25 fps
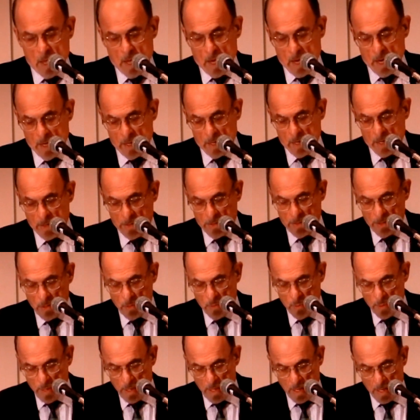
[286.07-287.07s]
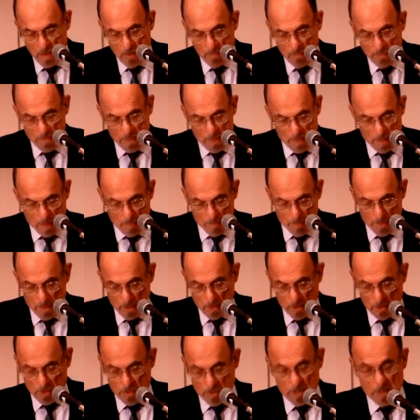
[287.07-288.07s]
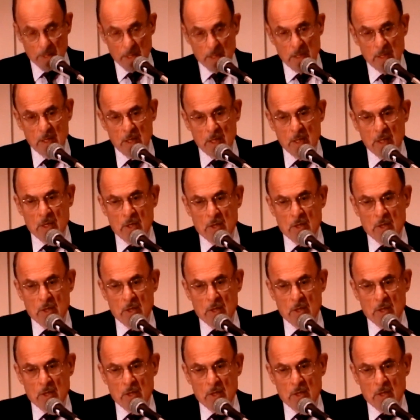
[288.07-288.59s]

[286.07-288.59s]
and I think we have the ability